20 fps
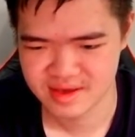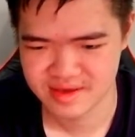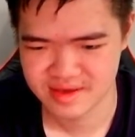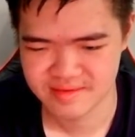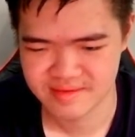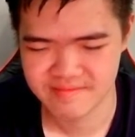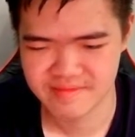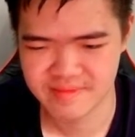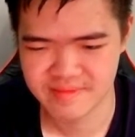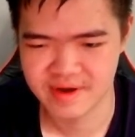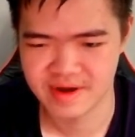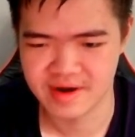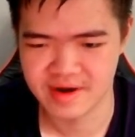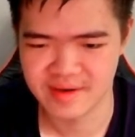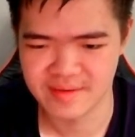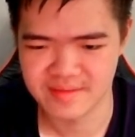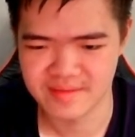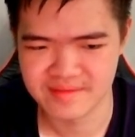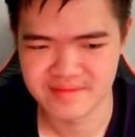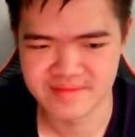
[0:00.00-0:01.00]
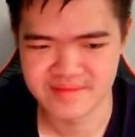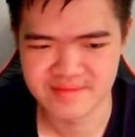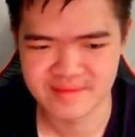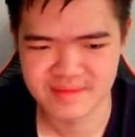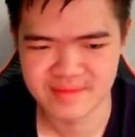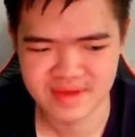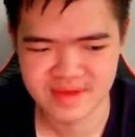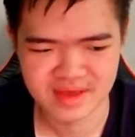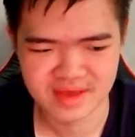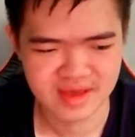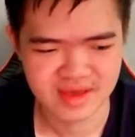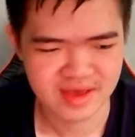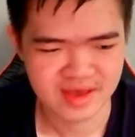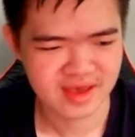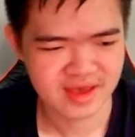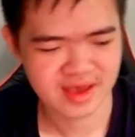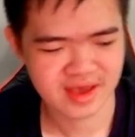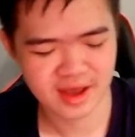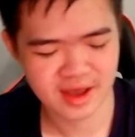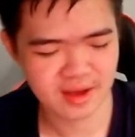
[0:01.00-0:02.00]
but um,
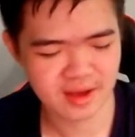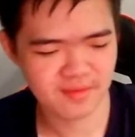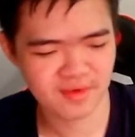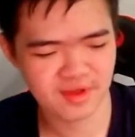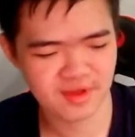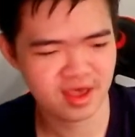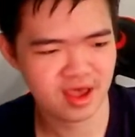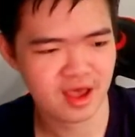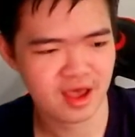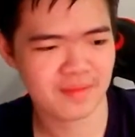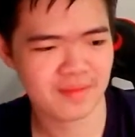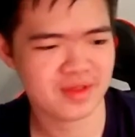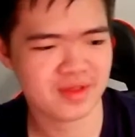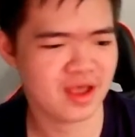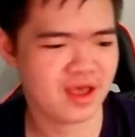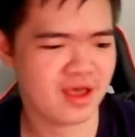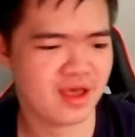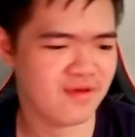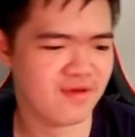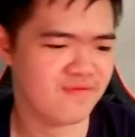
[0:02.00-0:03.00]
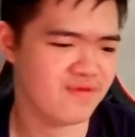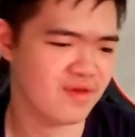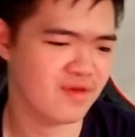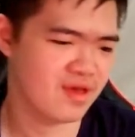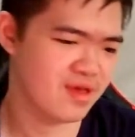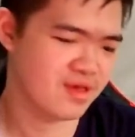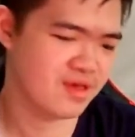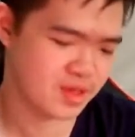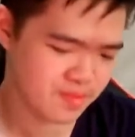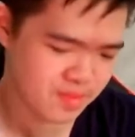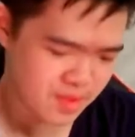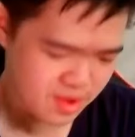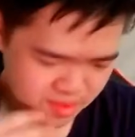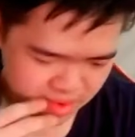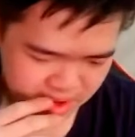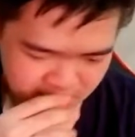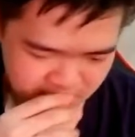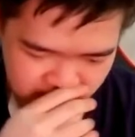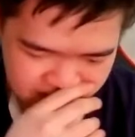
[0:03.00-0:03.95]
yeah, I'm really happy to have uh, some new kingdom